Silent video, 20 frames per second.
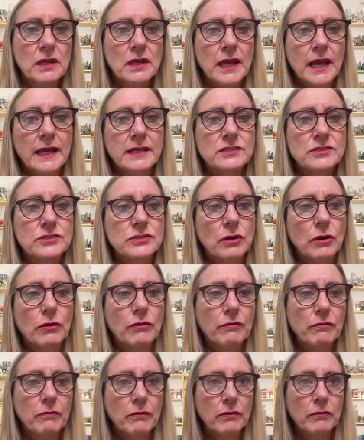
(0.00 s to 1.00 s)
And
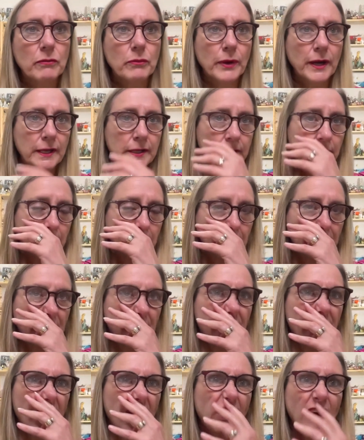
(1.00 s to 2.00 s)
so when
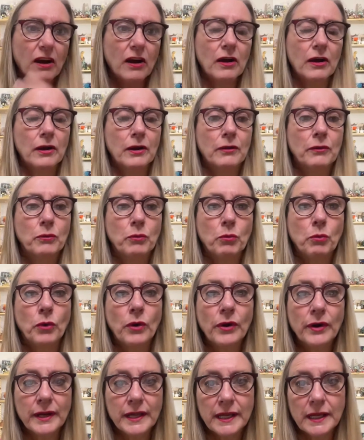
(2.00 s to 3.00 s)
you are
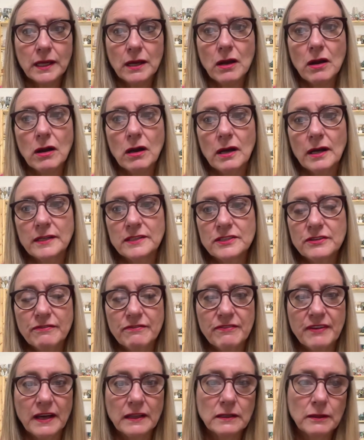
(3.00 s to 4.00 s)
working on
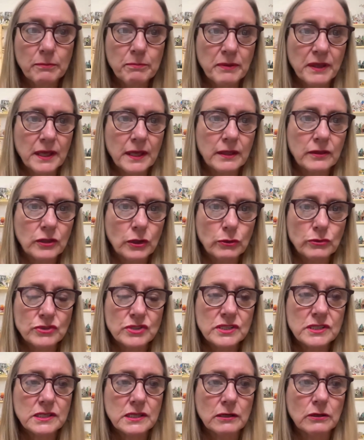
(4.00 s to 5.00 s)
developing those
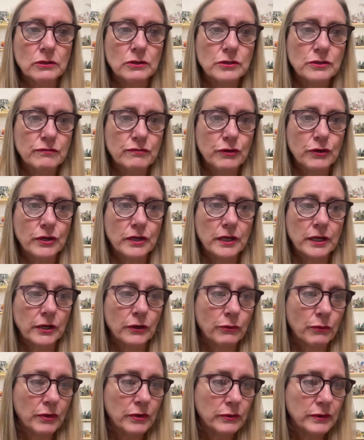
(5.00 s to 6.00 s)
skills for
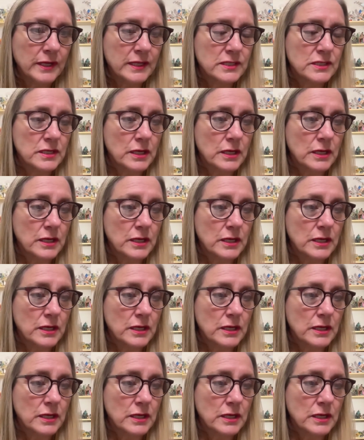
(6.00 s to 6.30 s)
congruence,